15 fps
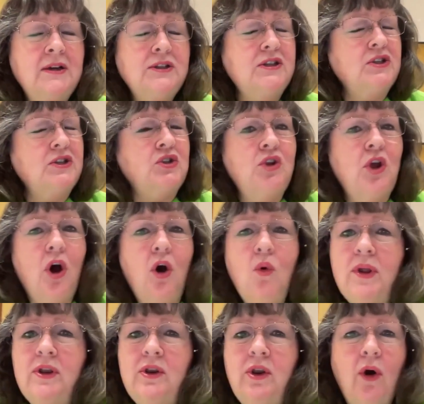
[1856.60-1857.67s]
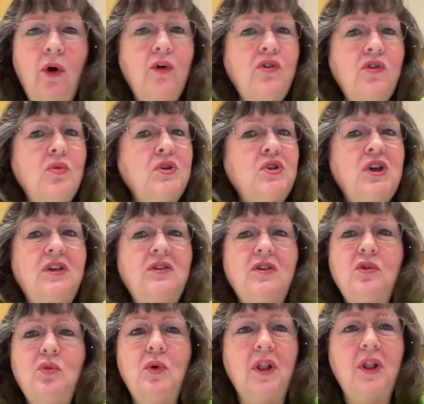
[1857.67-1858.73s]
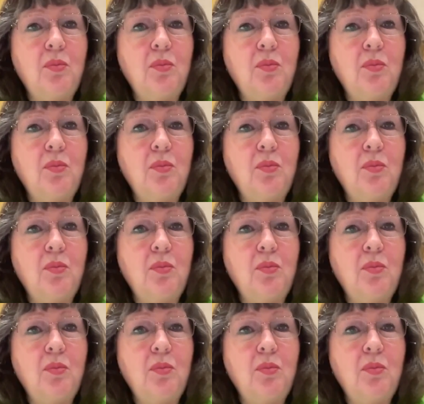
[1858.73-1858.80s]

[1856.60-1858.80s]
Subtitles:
Since no one knows when Jesus will